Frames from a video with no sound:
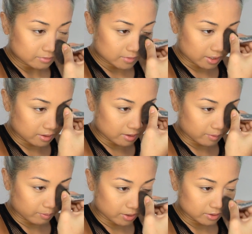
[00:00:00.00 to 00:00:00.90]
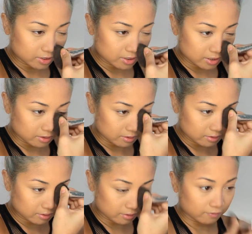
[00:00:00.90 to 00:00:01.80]
like it got punched in
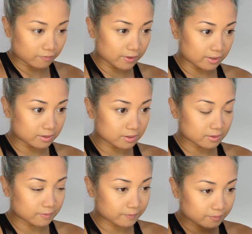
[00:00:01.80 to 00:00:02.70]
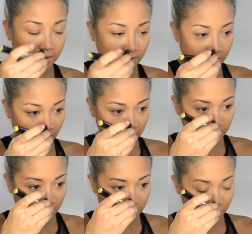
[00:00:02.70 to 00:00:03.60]
your face. And you
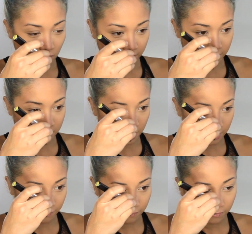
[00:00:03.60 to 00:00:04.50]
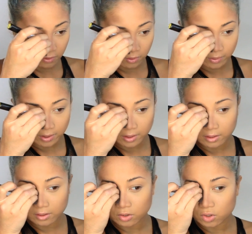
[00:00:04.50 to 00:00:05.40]
kind of want it to kind of flow
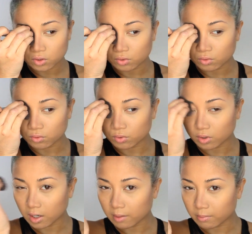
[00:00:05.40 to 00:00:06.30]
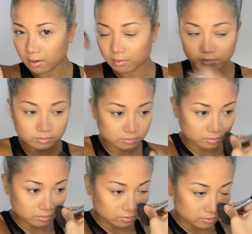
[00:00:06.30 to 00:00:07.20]
into your eyebrow.
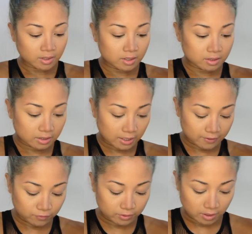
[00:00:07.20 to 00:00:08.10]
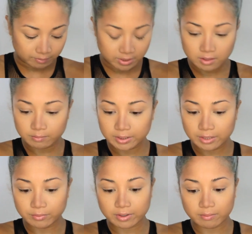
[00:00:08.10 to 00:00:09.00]
And life would not be
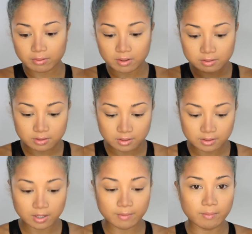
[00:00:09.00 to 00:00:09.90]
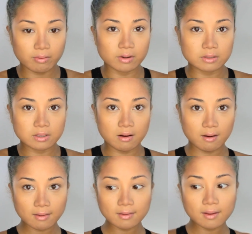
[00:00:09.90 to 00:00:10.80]
complete without bronzer because I am a
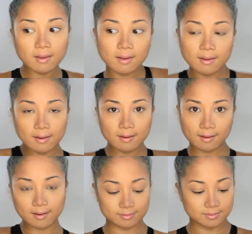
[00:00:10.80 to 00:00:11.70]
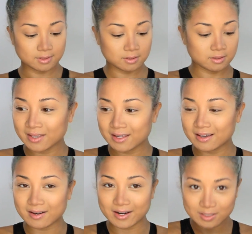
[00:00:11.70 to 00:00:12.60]
bronzaholic.
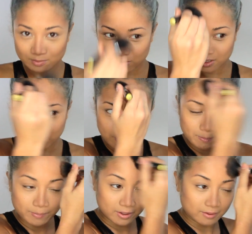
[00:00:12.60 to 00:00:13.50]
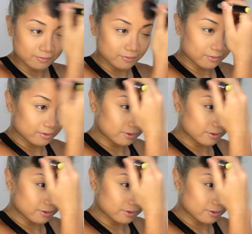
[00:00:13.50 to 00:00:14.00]
Alright, so I'm just going to buff